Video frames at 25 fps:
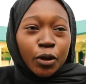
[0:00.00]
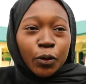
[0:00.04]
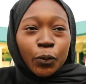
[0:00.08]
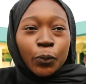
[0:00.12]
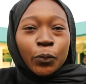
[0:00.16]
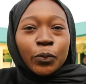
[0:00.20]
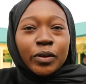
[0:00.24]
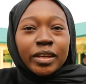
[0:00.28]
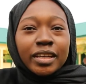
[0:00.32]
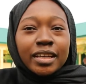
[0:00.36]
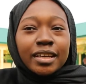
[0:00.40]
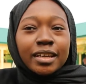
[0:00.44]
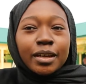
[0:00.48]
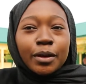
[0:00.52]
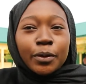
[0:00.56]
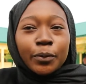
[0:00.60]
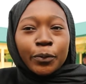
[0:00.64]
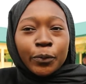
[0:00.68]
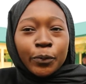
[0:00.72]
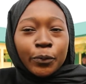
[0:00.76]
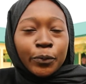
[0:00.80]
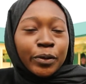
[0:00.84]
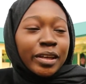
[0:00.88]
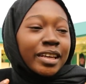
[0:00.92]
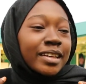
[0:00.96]
We
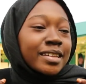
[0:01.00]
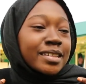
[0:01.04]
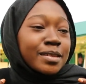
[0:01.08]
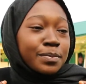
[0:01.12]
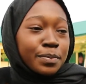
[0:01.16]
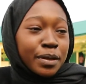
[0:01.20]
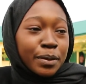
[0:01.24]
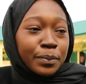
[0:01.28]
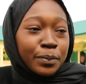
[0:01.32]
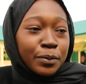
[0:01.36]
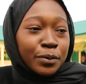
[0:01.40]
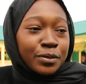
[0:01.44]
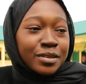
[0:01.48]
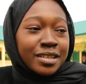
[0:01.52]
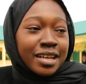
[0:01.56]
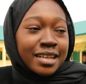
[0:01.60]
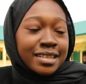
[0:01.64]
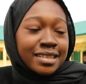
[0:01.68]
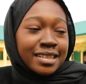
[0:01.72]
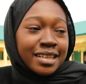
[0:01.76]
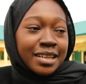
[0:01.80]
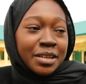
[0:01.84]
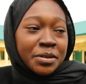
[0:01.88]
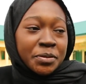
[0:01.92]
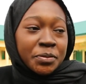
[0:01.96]
as people tend
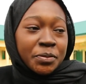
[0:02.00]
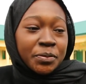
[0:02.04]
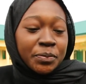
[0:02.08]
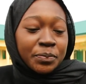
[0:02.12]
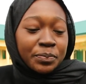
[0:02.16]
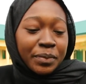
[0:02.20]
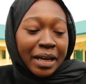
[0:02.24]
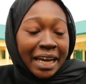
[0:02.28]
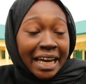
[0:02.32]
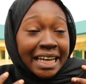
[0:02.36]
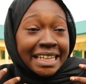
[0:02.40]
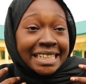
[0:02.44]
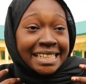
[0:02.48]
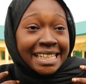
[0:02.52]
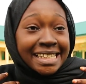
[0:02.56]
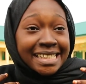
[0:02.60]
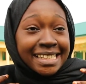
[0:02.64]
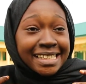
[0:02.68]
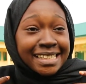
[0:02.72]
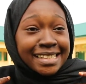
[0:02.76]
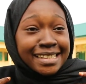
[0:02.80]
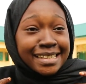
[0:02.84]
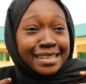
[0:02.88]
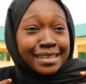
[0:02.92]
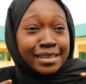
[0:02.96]
to, my
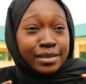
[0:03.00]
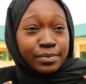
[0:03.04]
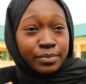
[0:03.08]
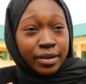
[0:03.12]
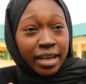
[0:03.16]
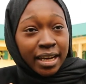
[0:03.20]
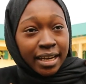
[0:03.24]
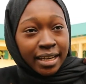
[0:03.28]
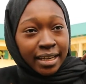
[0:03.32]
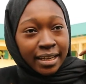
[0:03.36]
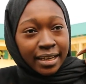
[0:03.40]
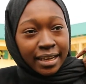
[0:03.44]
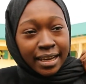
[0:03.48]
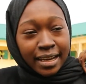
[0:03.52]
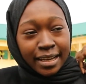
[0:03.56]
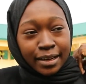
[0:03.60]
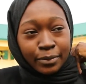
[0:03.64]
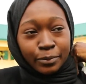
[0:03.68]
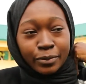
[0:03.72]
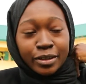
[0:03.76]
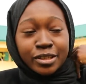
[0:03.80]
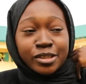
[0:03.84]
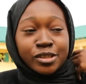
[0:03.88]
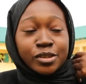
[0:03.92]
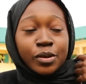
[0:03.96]
identity is mine, and
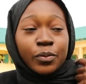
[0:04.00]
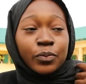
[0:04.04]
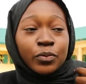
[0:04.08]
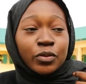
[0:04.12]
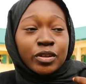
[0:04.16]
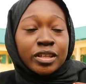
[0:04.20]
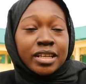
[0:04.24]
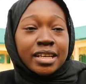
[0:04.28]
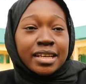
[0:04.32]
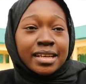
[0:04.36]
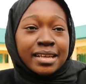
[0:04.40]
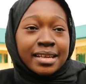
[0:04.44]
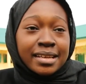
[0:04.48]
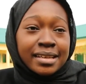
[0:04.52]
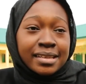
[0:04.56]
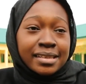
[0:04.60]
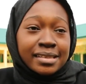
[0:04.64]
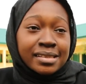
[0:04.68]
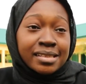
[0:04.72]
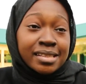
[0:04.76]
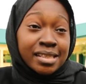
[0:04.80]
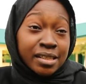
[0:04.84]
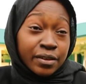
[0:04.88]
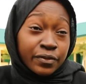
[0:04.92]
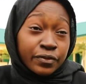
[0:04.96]
when someone is
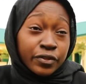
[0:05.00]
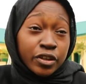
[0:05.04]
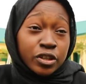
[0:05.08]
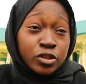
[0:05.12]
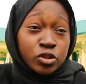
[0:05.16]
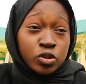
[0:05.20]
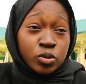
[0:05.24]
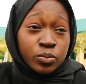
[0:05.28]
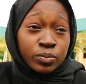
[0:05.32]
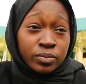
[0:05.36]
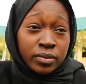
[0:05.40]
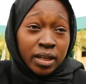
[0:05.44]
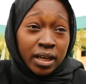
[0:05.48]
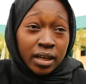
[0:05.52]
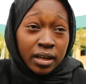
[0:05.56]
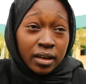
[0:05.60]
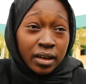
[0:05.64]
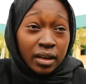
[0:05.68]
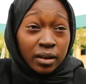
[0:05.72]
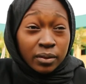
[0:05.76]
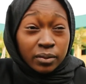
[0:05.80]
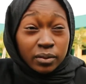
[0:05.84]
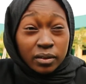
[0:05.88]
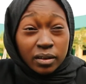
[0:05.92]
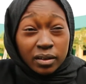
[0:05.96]
different to
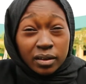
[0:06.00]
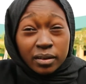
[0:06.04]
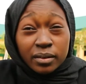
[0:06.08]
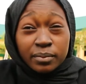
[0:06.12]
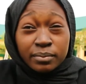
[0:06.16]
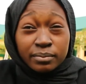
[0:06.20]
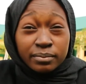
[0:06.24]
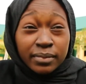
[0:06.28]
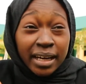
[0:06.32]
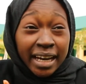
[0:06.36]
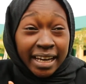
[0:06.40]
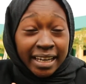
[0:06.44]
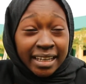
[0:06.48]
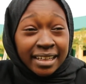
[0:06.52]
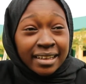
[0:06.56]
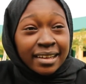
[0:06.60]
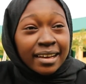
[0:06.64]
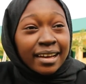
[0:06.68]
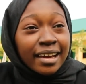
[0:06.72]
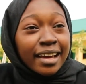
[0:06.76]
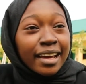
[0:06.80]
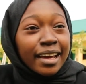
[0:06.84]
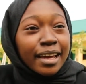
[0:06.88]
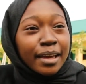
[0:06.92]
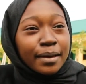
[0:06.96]
mine,
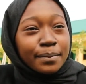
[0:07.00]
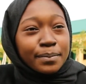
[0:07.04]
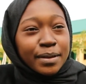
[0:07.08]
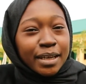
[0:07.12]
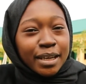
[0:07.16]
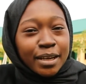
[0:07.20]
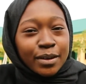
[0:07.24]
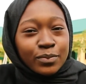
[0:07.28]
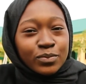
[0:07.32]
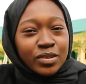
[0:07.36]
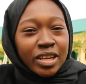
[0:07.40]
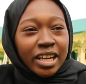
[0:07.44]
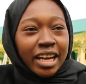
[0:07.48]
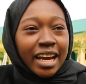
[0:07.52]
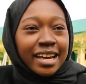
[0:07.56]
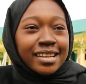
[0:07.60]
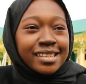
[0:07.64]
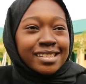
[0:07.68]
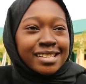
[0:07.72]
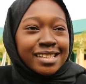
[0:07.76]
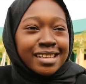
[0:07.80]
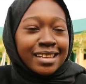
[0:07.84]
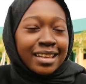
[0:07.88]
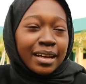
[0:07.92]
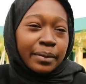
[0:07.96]
it becomes like I
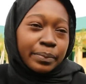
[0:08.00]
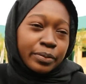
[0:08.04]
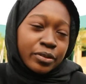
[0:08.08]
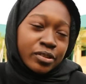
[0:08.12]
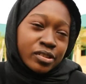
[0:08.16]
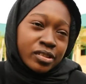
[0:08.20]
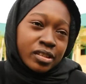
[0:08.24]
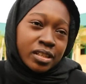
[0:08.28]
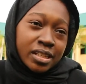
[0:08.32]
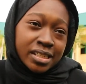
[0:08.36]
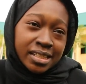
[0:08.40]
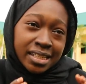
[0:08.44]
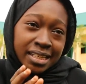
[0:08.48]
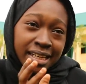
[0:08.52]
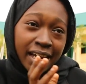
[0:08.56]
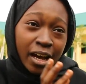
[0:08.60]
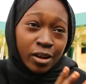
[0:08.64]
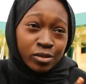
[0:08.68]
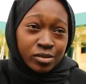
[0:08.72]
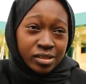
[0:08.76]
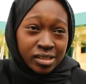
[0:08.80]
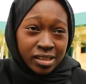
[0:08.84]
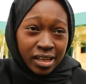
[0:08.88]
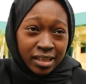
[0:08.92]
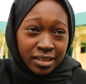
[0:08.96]
see that person as an
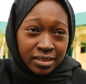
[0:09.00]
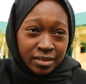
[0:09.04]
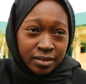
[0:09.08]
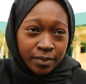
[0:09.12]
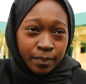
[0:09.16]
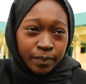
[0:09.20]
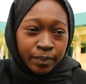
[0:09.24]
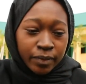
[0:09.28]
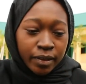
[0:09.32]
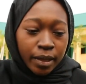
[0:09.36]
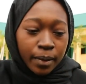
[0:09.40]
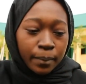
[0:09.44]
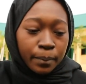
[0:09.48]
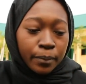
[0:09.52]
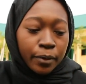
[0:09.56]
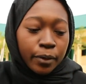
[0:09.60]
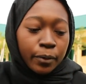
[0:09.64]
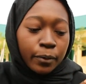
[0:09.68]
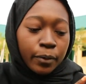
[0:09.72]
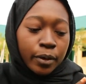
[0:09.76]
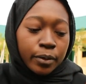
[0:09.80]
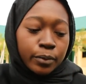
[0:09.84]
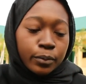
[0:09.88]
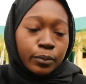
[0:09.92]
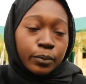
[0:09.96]
outsider. But
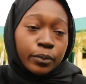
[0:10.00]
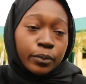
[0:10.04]
what